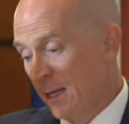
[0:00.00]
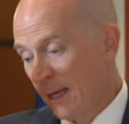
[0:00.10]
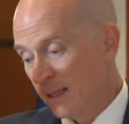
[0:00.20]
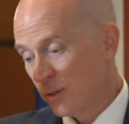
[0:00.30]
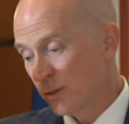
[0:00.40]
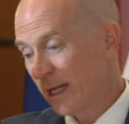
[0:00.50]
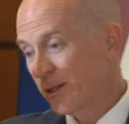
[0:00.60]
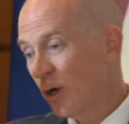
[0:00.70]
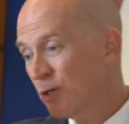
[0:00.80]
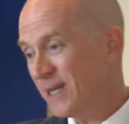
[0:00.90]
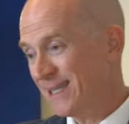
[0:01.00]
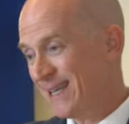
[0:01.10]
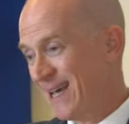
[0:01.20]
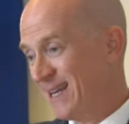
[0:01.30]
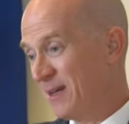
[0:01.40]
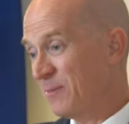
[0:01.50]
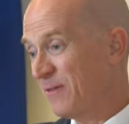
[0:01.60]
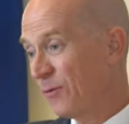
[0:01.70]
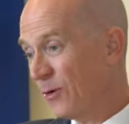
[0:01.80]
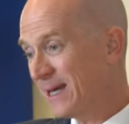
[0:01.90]
So Del Noce said,
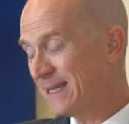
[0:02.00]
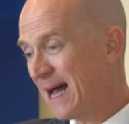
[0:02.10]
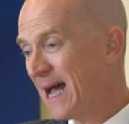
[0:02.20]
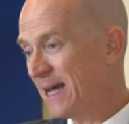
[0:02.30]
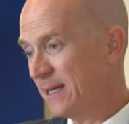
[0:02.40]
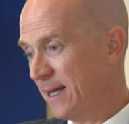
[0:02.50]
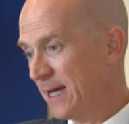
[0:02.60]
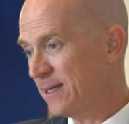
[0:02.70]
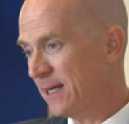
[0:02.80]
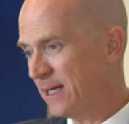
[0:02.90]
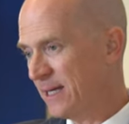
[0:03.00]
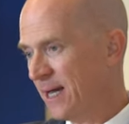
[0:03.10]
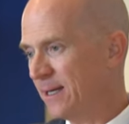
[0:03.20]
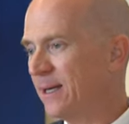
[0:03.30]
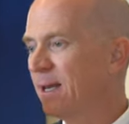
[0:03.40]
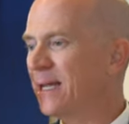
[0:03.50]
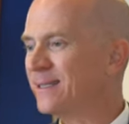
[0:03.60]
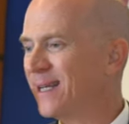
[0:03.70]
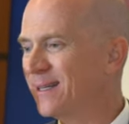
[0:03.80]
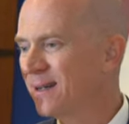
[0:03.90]
before he died in 1989, he
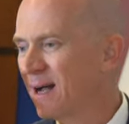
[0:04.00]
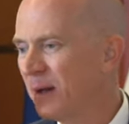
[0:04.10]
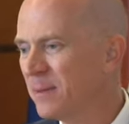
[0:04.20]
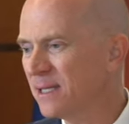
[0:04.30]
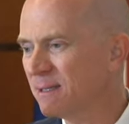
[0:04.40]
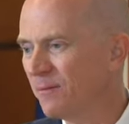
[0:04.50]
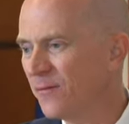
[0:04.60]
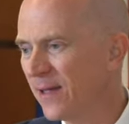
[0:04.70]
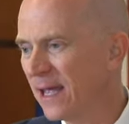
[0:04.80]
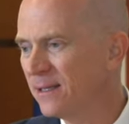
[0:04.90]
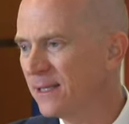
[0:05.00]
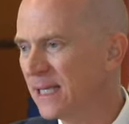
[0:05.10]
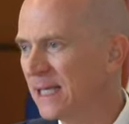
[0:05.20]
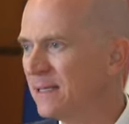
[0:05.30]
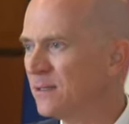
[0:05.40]
said, "Communism failed in the East